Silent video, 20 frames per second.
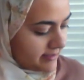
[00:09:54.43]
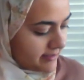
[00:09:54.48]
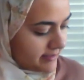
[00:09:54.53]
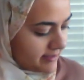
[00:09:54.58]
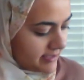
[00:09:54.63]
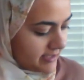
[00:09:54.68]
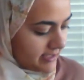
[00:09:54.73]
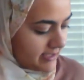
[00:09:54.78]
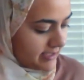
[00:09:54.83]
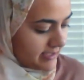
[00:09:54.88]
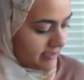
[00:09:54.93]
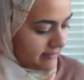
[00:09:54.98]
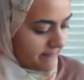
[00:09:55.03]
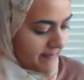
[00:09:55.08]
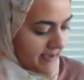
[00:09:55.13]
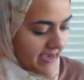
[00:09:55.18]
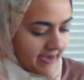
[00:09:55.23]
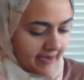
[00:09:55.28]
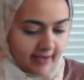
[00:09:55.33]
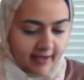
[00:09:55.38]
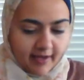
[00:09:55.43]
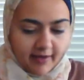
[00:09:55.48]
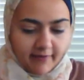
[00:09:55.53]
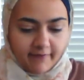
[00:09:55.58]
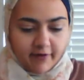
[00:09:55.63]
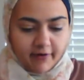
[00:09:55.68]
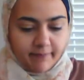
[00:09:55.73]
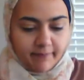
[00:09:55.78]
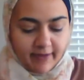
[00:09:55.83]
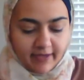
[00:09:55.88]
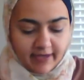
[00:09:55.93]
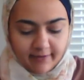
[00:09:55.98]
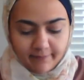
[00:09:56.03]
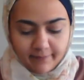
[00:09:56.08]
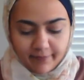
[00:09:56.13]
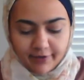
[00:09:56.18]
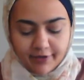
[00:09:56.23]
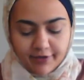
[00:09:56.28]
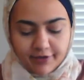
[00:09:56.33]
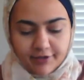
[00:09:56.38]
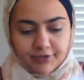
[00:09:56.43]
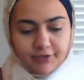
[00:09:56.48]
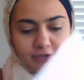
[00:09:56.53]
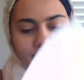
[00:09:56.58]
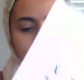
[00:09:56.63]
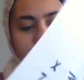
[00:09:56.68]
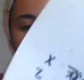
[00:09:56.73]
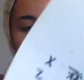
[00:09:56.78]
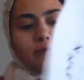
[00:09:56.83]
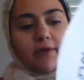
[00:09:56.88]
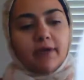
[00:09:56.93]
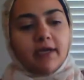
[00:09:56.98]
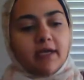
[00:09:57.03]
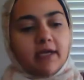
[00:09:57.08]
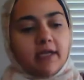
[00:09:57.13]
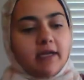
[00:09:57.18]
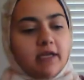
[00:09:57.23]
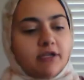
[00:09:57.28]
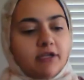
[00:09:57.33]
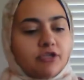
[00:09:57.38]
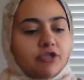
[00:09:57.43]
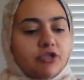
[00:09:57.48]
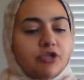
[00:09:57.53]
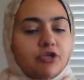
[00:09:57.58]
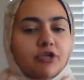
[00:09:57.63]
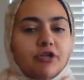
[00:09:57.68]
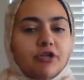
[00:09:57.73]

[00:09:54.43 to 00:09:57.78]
the back of our paper. So let's go ahead and turn our